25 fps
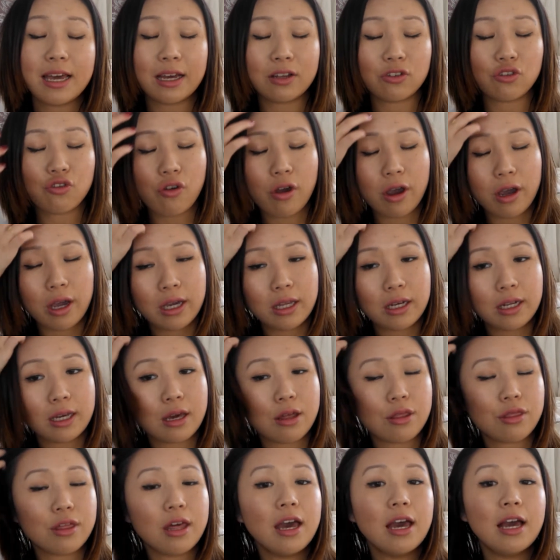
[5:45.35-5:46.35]
I tried
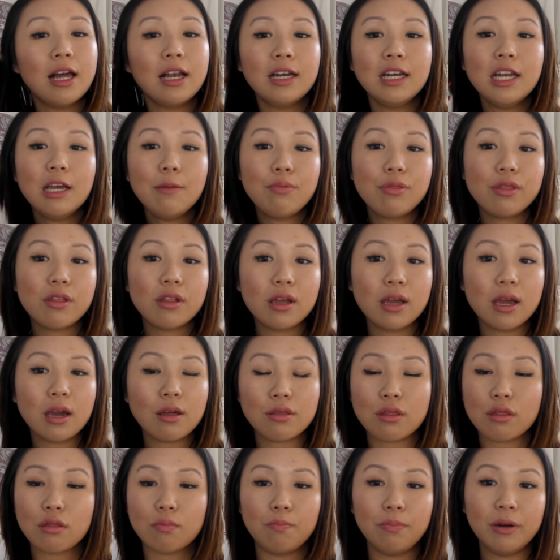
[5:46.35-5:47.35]
his lipsticks,
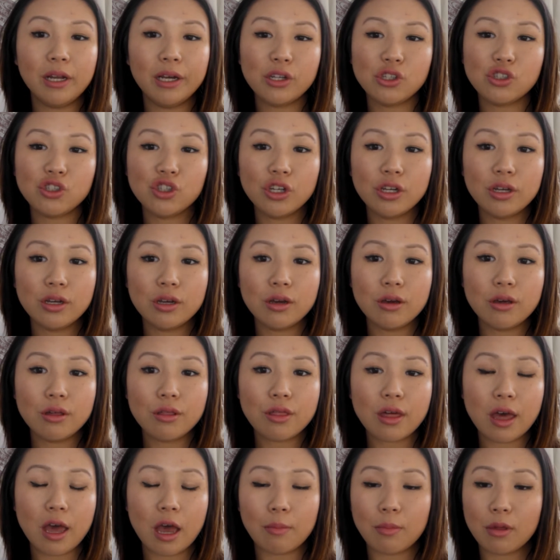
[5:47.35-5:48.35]
his blushes,
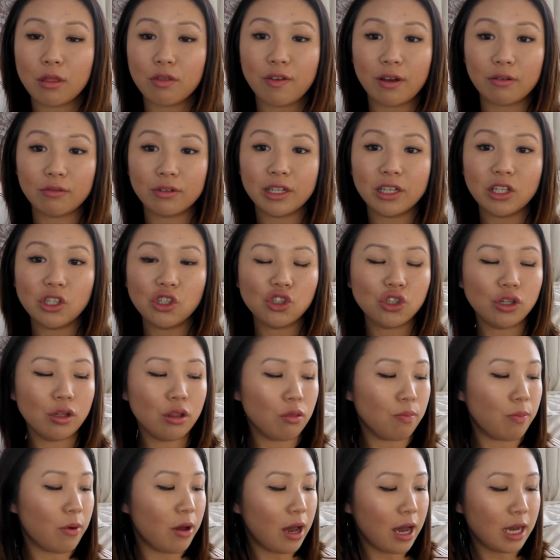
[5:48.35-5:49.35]
his foundations,
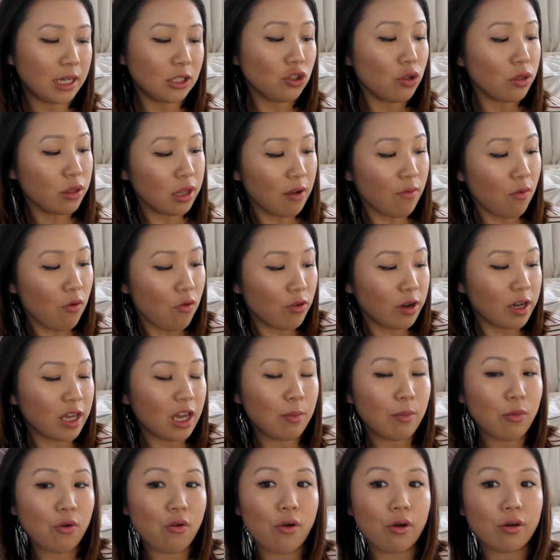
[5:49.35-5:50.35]
but I just never really
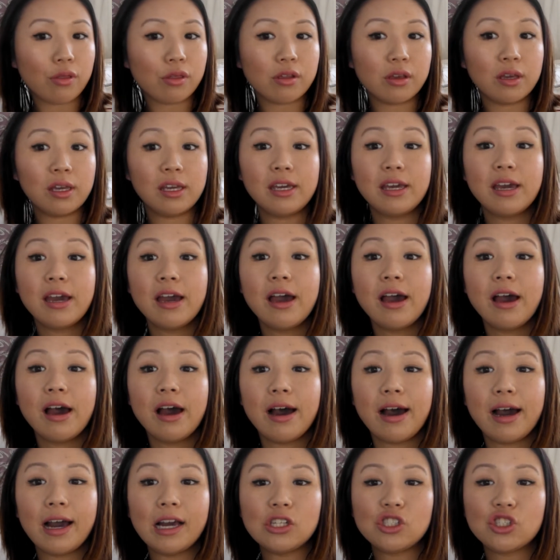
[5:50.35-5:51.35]
come across the
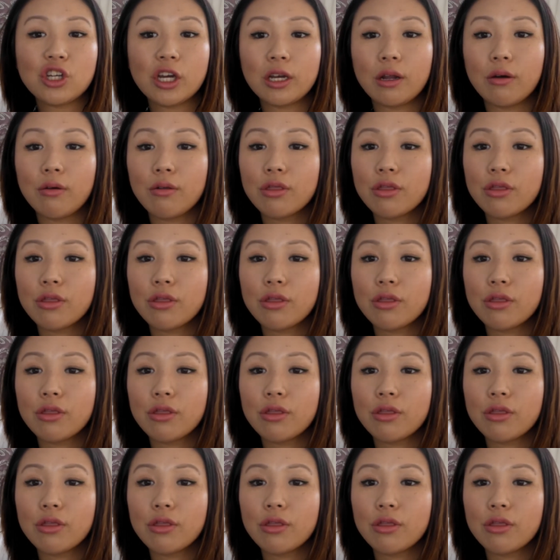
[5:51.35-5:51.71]
eyeshadow.